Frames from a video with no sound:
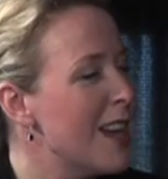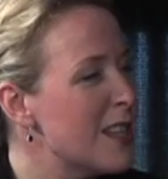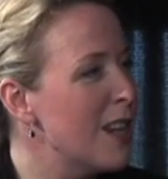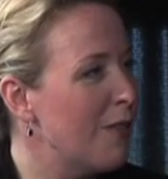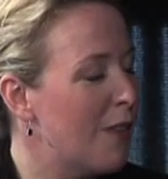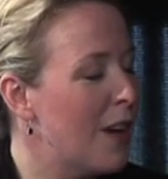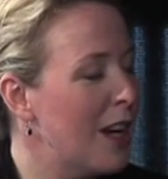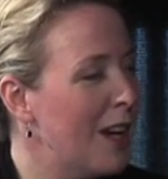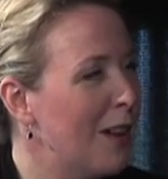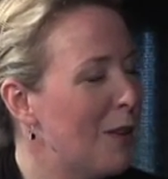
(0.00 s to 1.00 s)
Isn't it
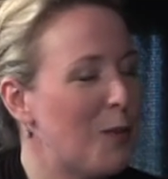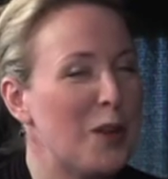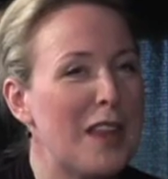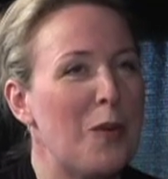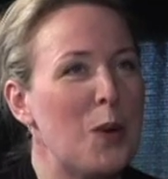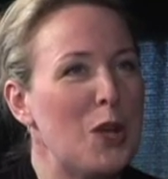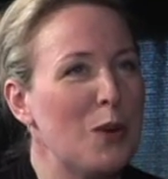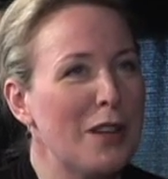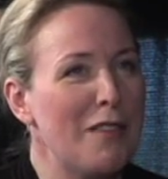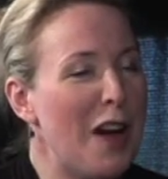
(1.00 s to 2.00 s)
funny that when
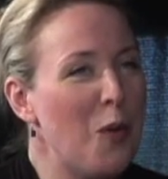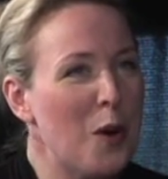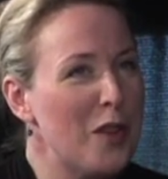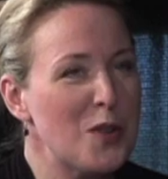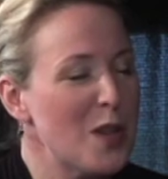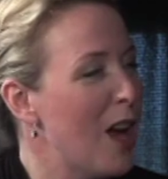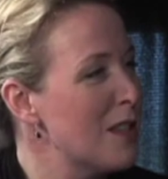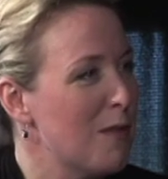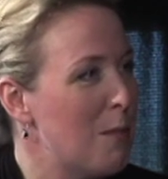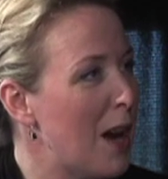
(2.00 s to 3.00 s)
you live out where there's
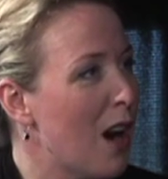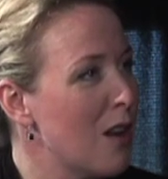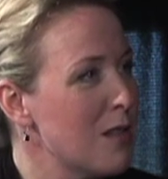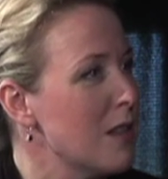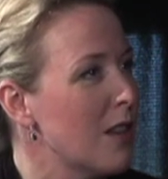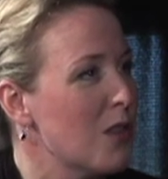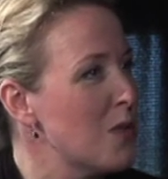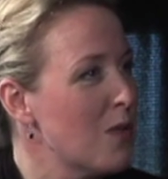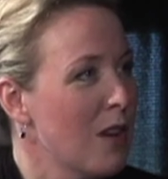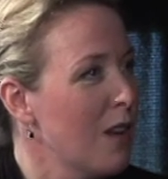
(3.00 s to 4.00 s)
lots of bears and
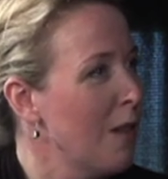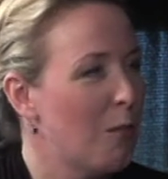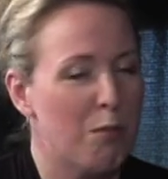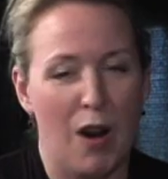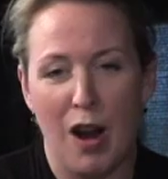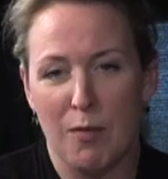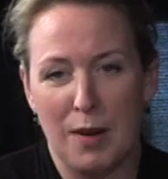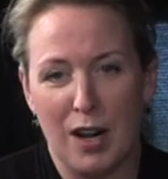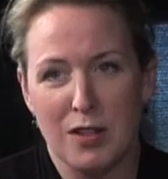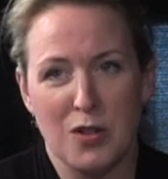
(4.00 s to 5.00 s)
there's brown
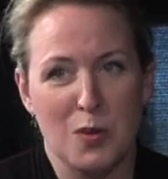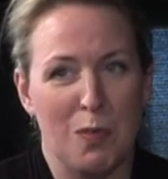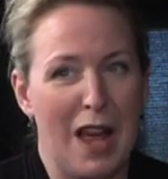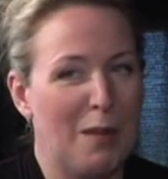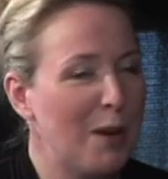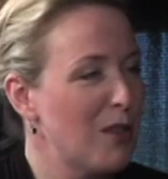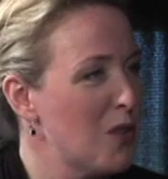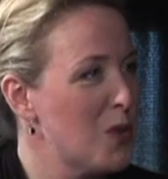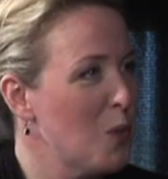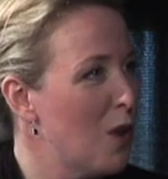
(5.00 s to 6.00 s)
bears, there's black bears,
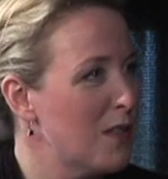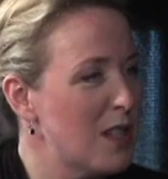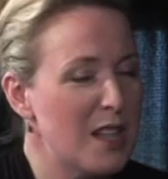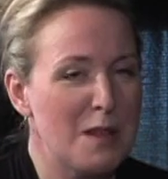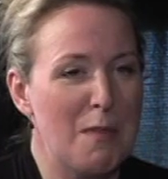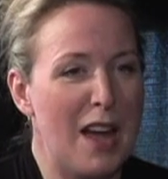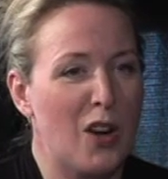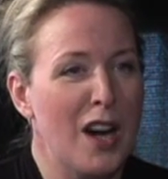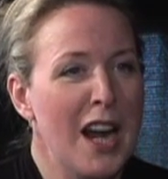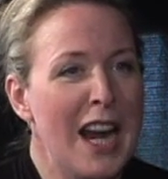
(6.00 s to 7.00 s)
there's wolves, it doesn't
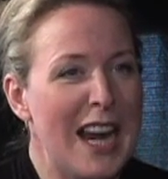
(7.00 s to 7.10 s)
matter,